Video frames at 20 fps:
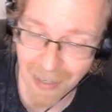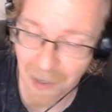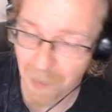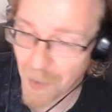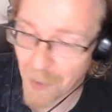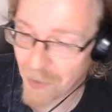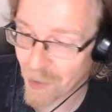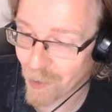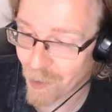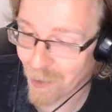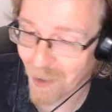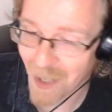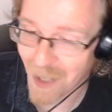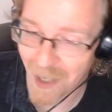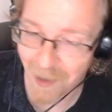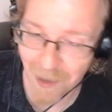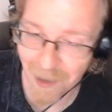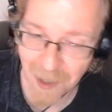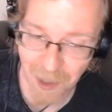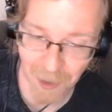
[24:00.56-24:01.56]
about the Troll
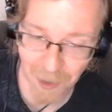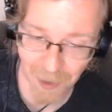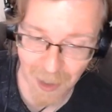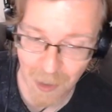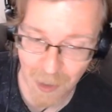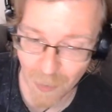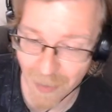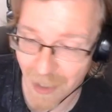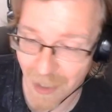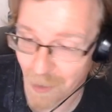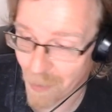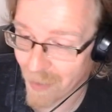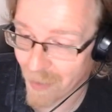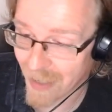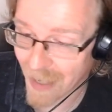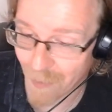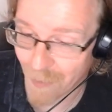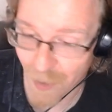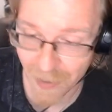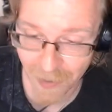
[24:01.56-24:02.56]
Hunters in early twenty
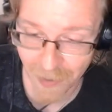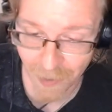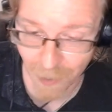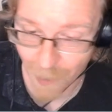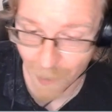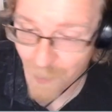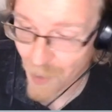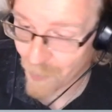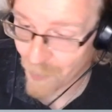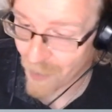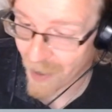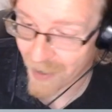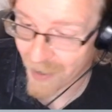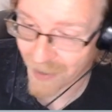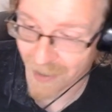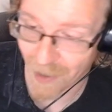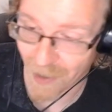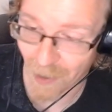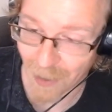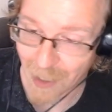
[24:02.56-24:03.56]
twenty, I would have dumped the
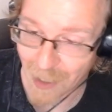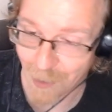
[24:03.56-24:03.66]
product in early